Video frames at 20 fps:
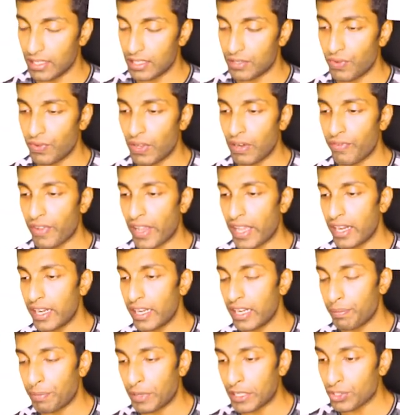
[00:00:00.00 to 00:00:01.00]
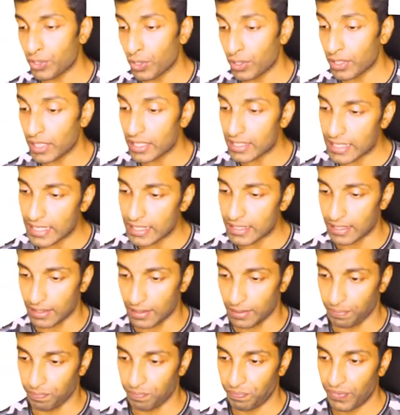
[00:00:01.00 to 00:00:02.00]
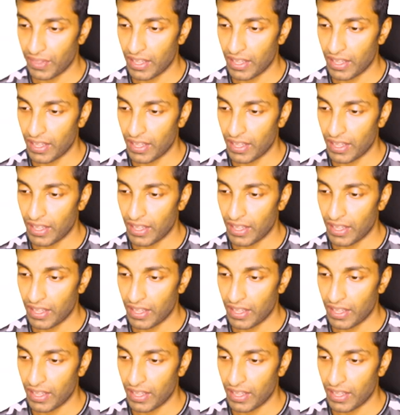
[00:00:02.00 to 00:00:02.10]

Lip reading: This will vary, depends on the season.